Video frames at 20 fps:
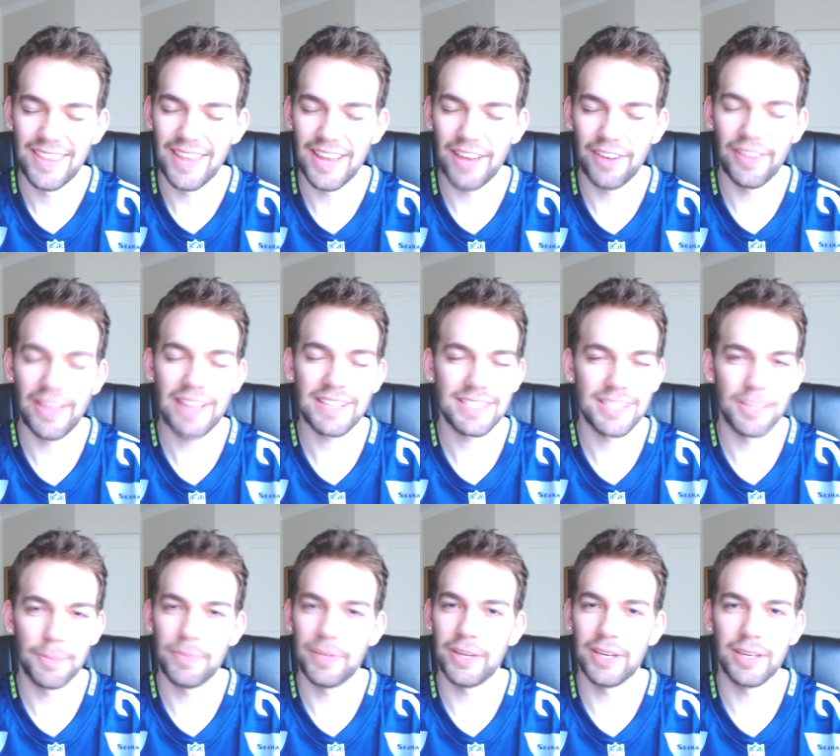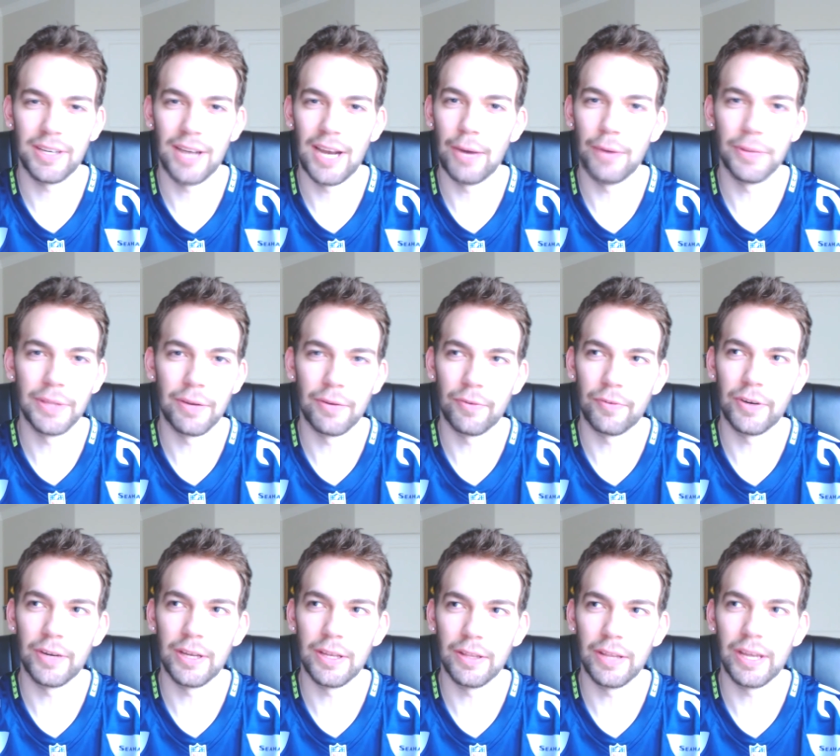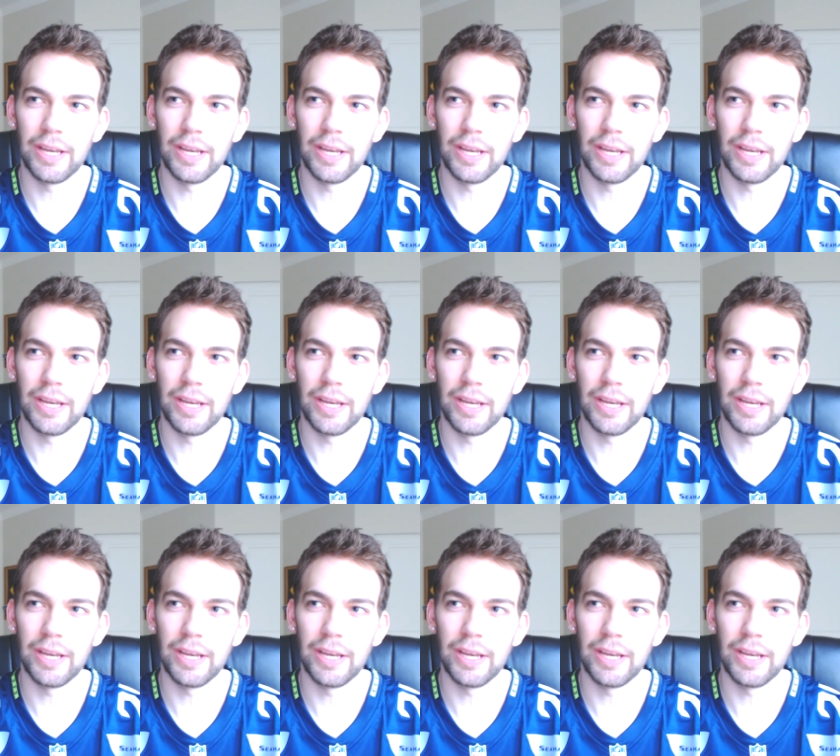that's something I will never forget.